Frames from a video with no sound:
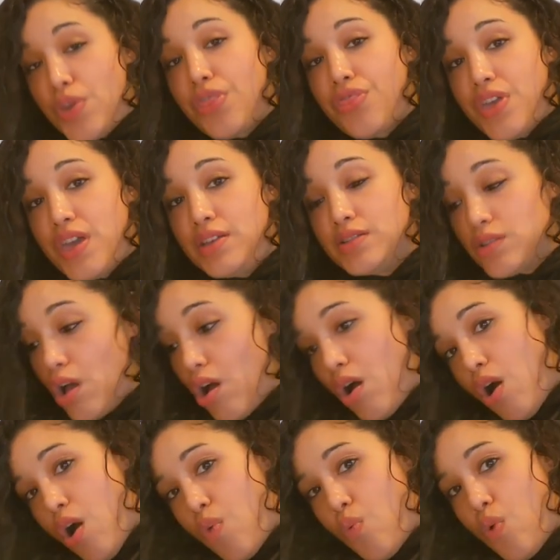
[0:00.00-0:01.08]
with this
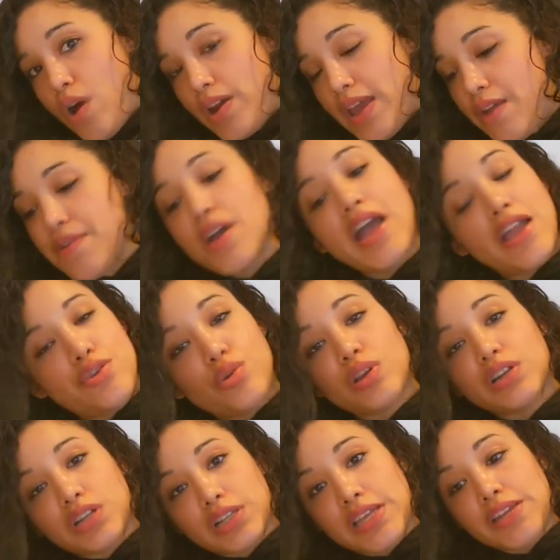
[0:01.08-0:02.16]
on one area, and you
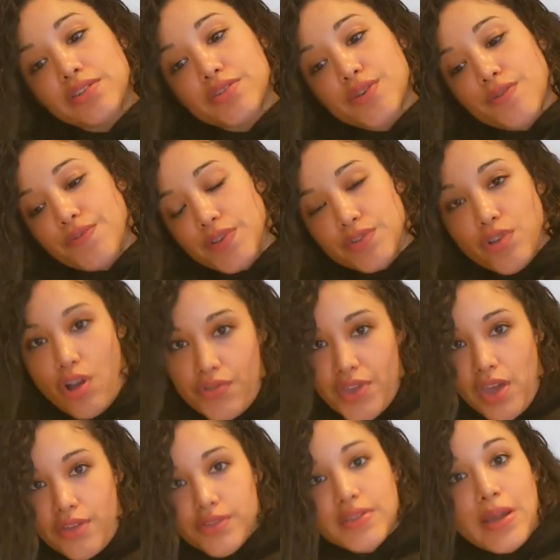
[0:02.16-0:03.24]
can clean a surface on
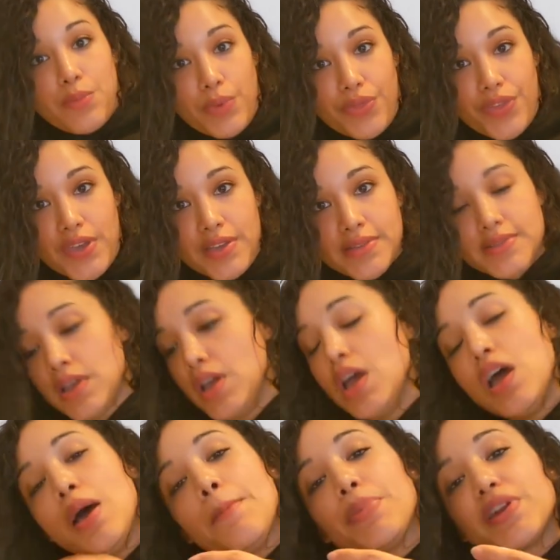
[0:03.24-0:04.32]
the other side with this.
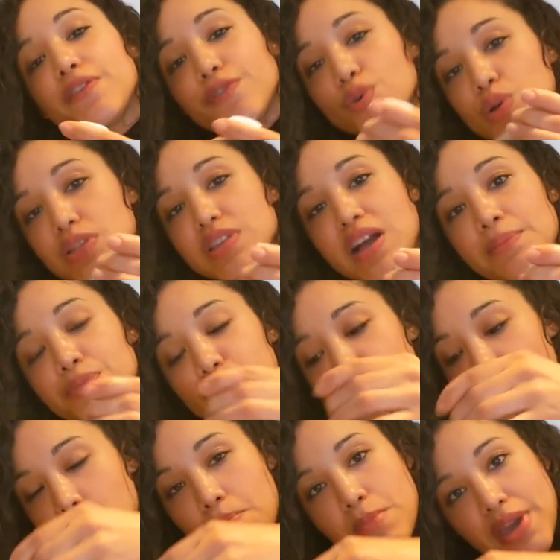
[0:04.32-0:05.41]
But if you attempt
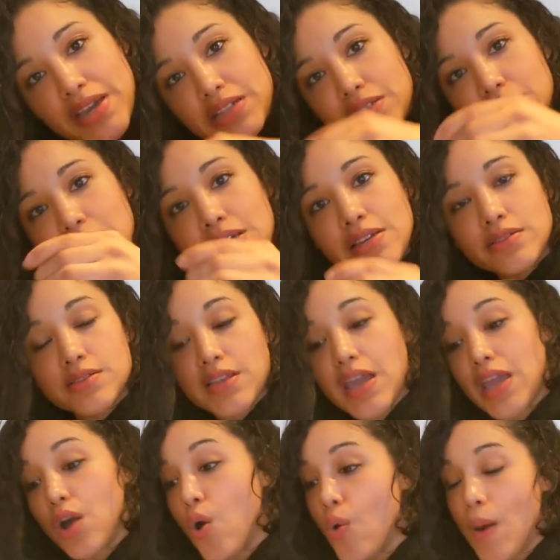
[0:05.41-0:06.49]
to mix these,
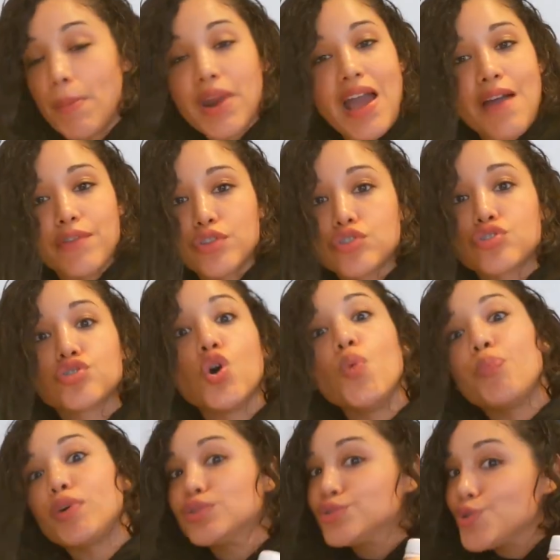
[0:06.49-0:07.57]
saying, oh, I'm going to have a
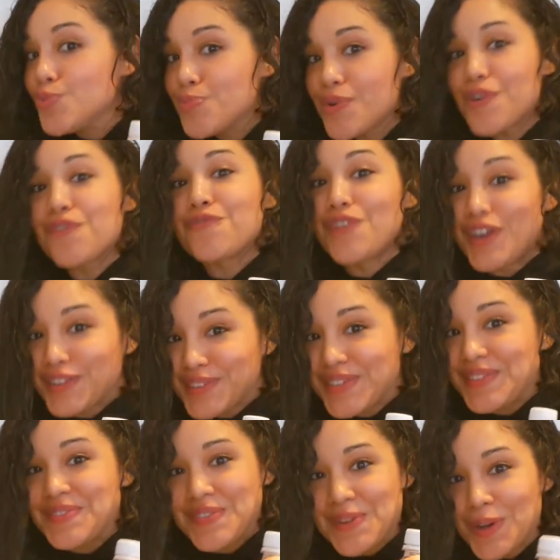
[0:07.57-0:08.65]
super duper
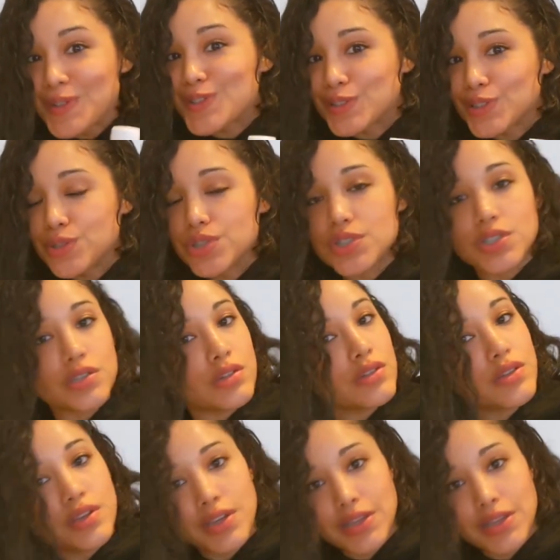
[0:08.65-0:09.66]
effective, solution,